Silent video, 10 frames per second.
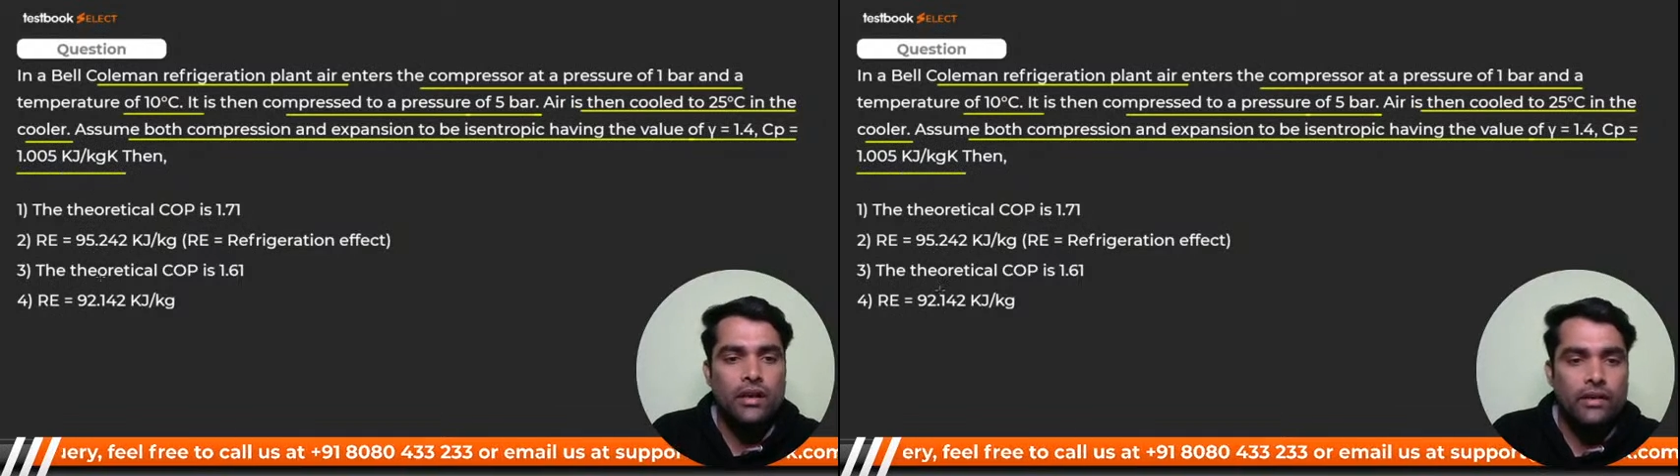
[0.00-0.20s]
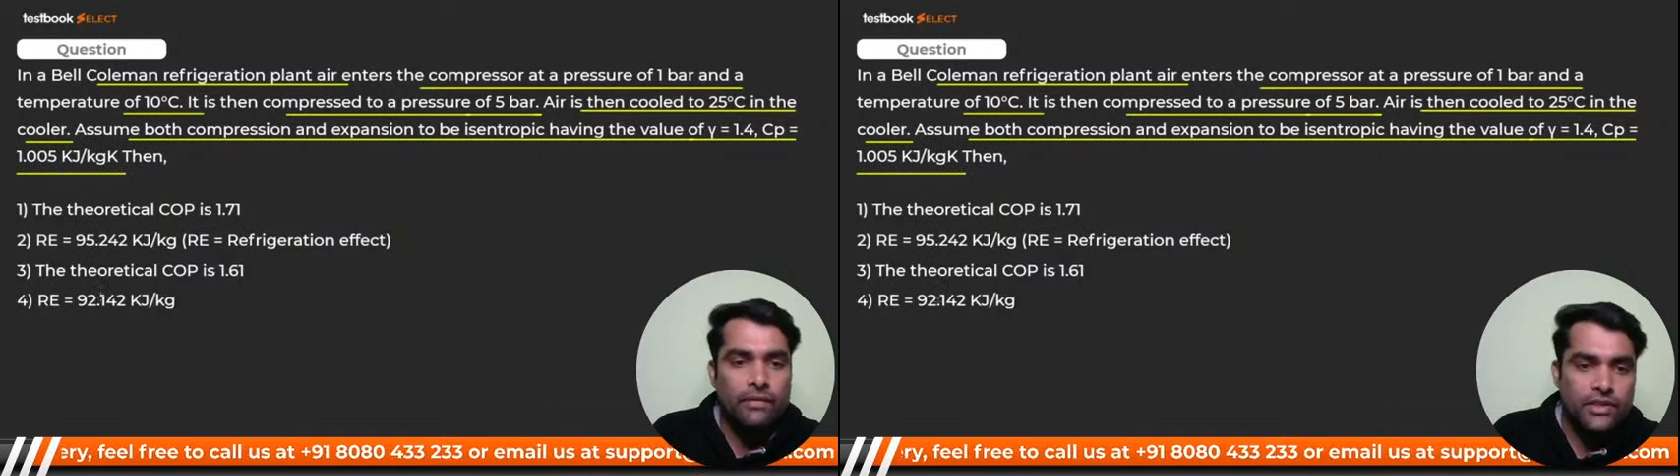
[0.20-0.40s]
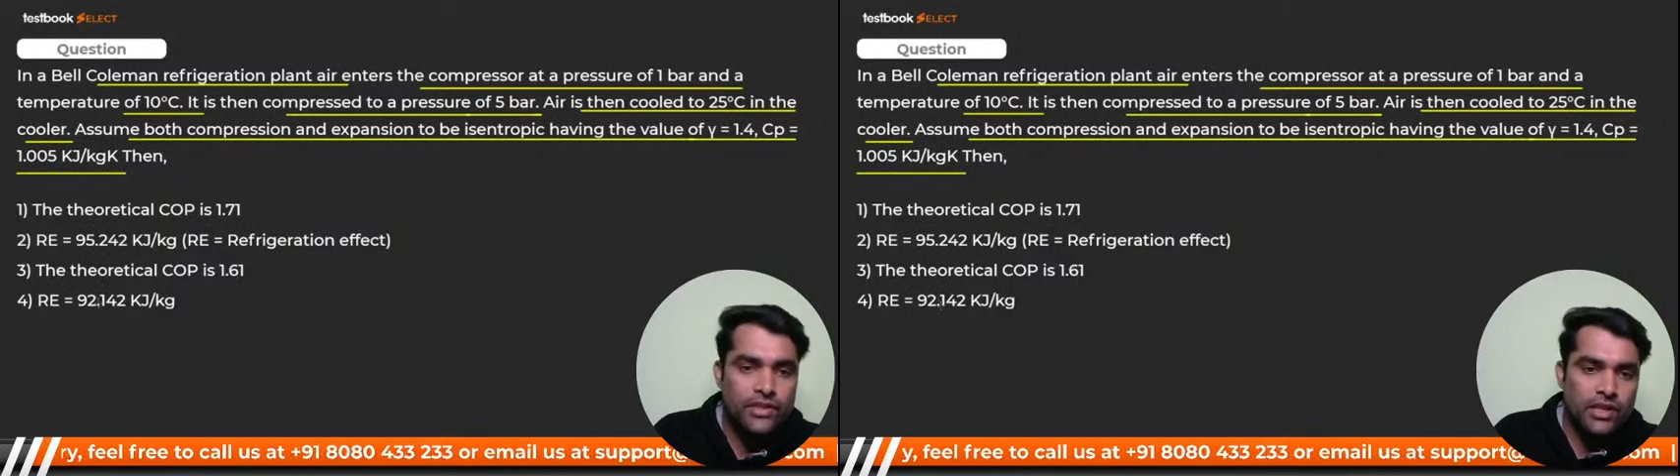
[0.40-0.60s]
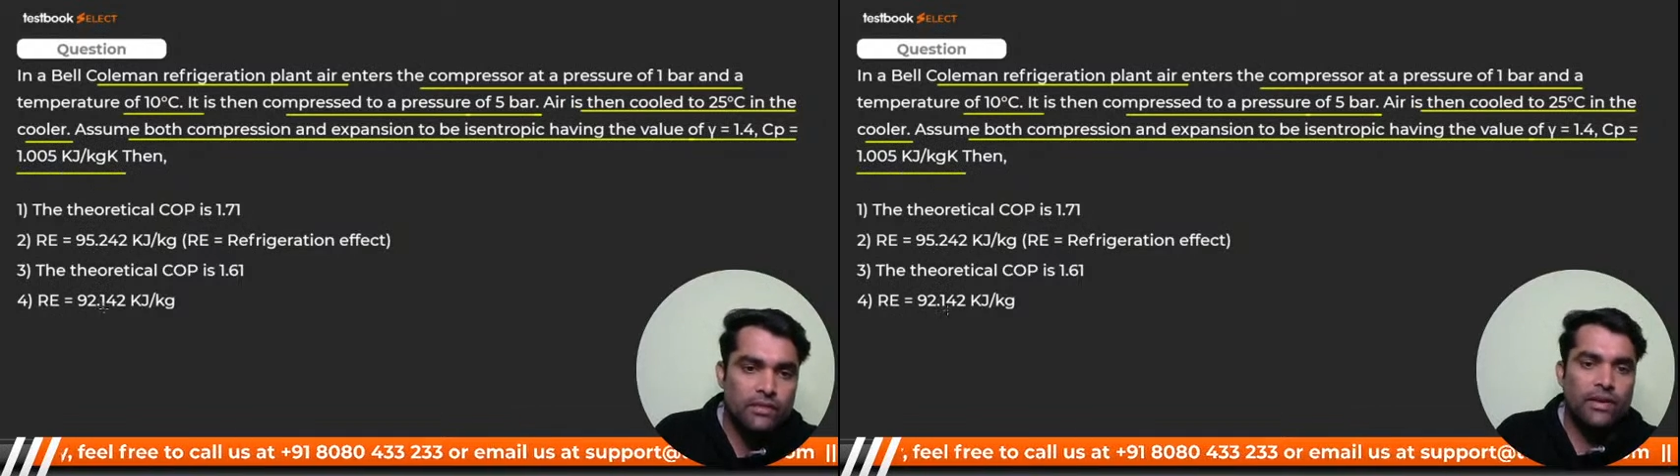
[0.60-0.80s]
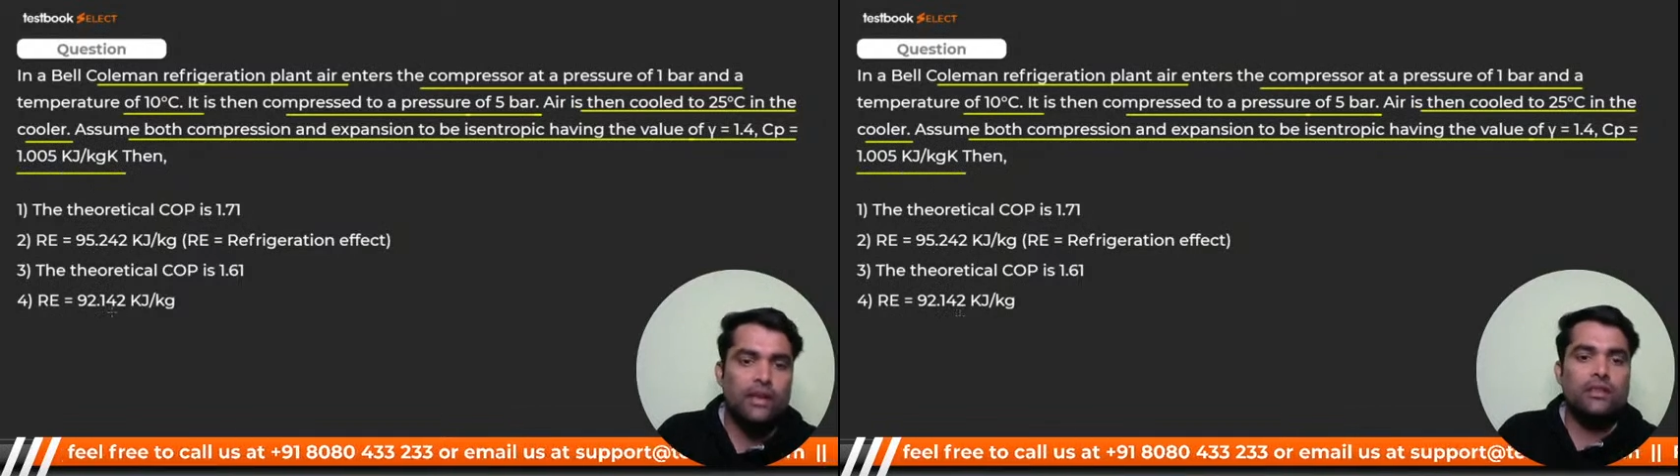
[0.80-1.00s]
refrigeration
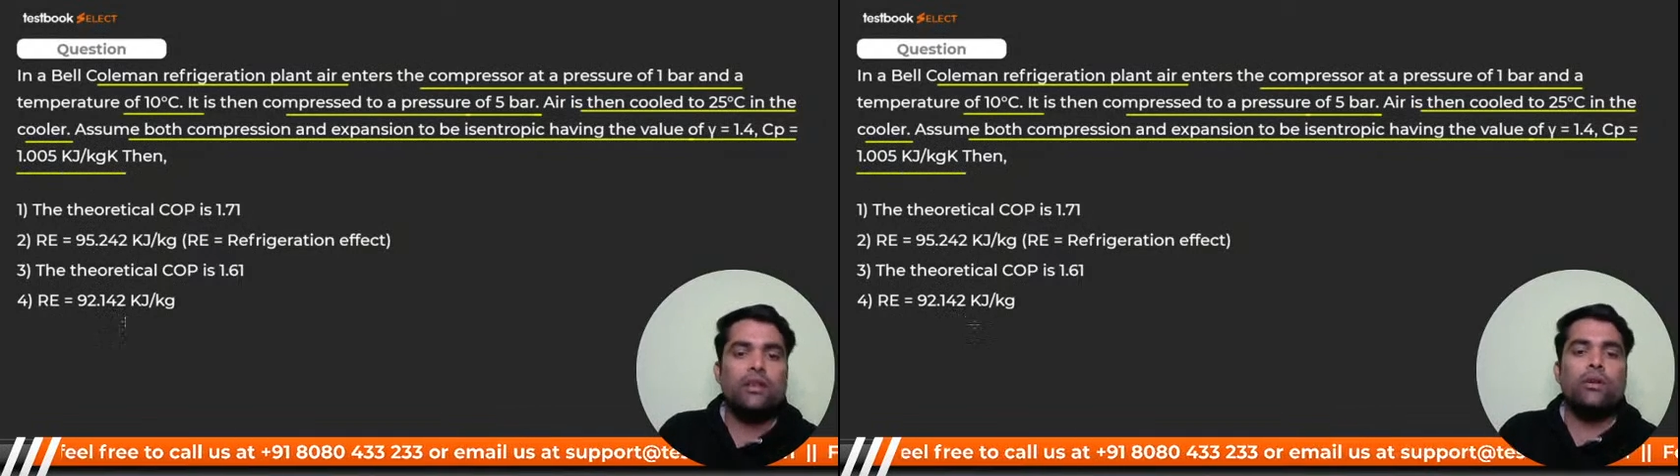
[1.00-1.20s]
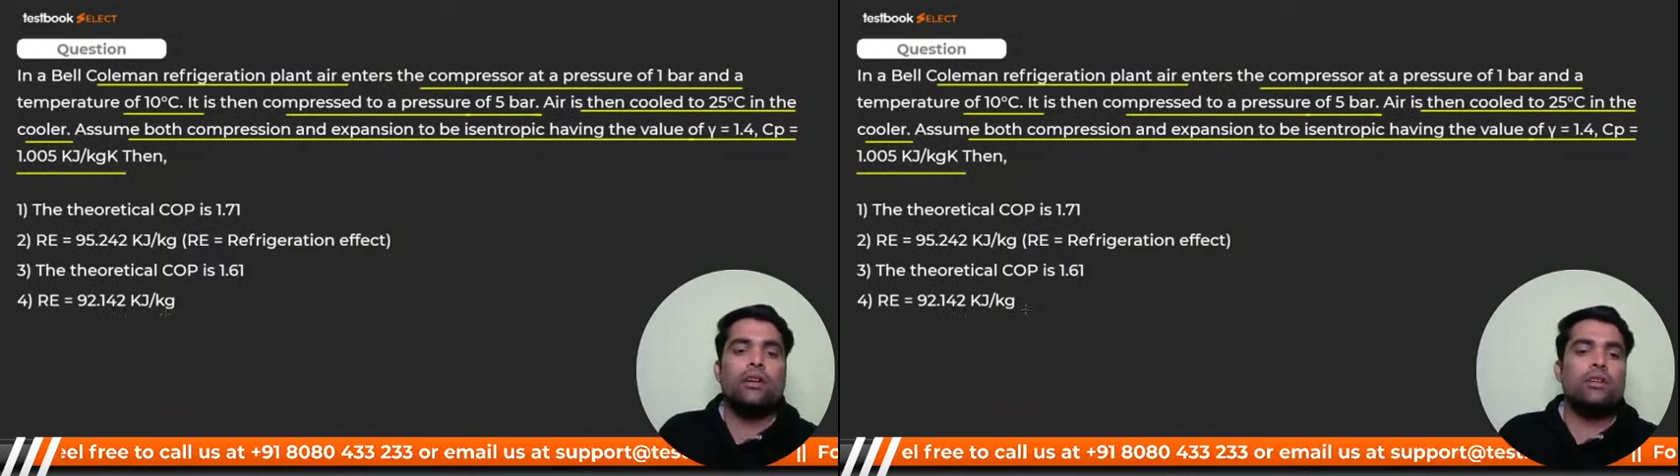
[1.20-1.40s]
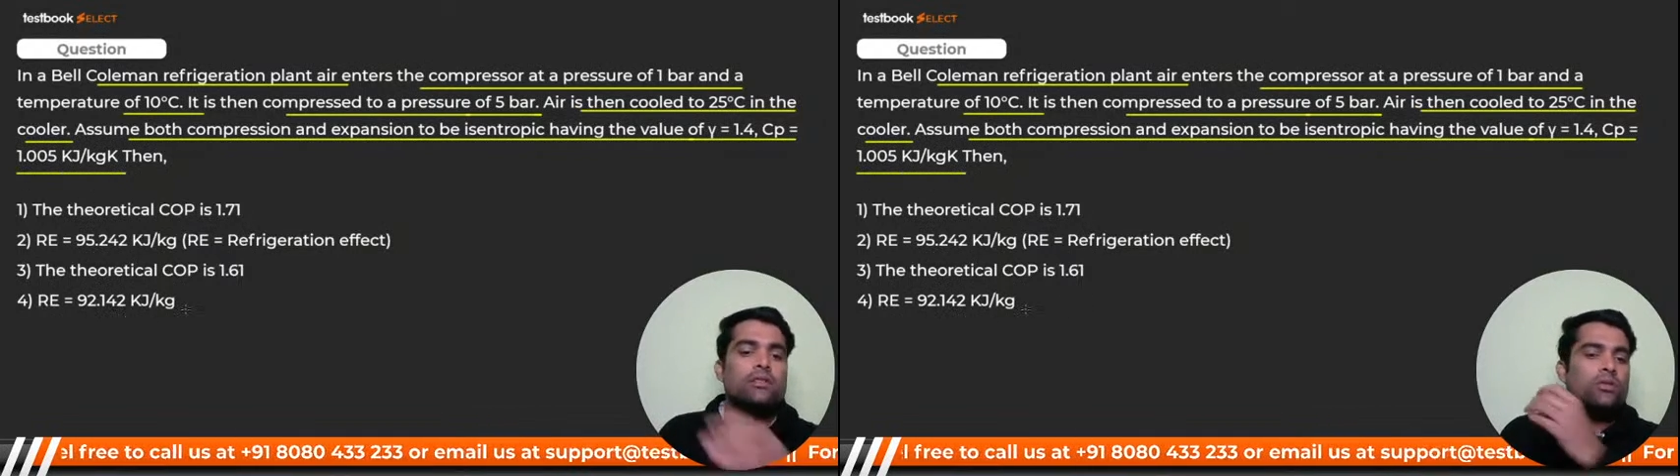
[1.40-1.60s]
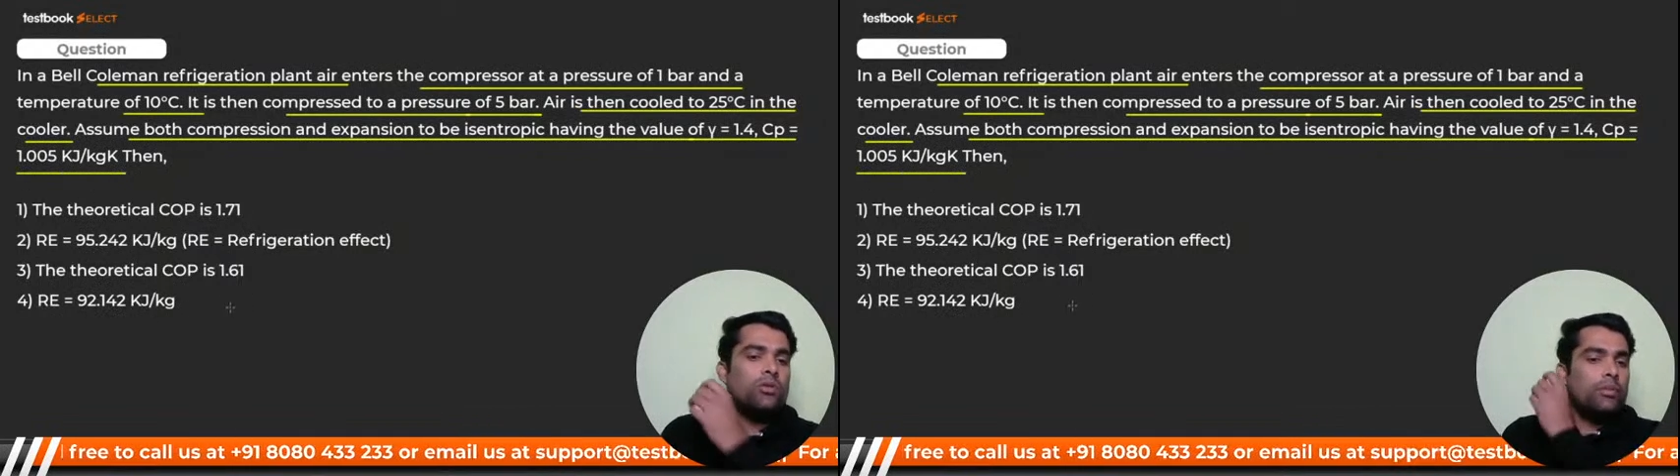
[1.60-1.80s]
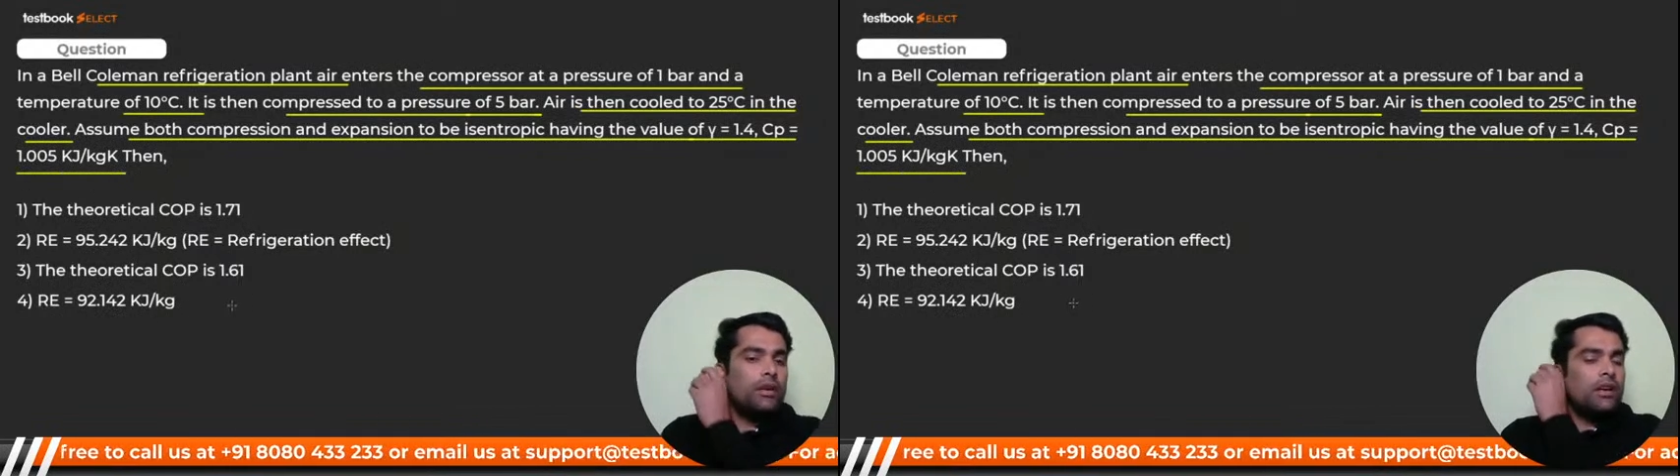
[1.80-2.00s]
effect, theoretical
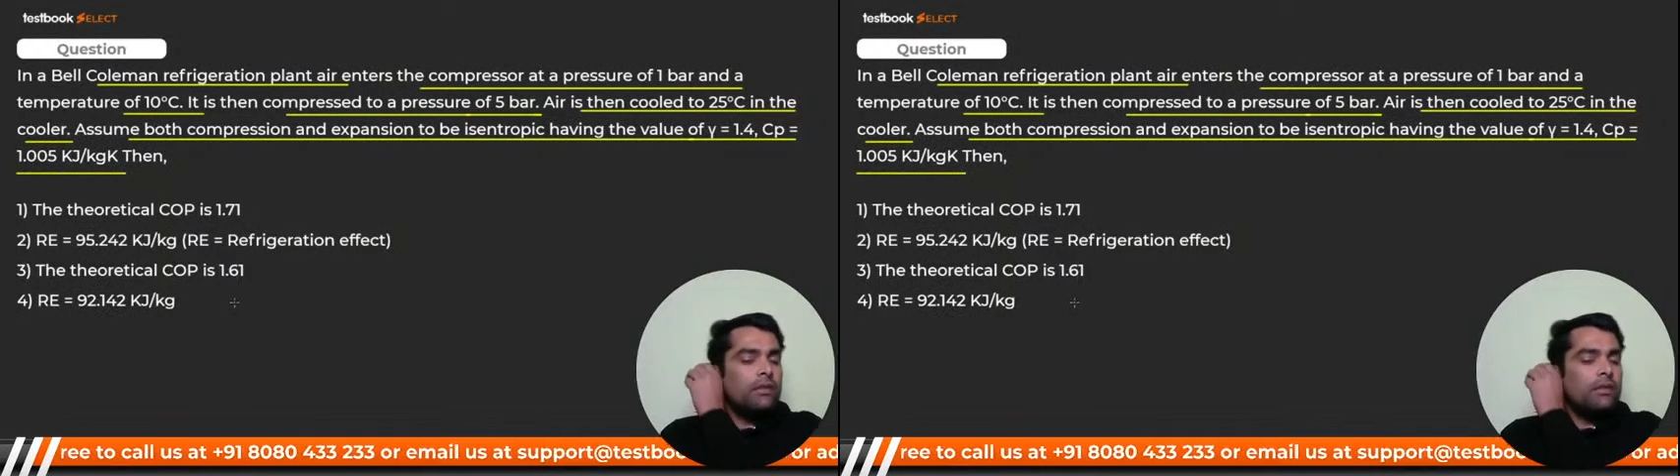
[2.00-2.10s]
COP and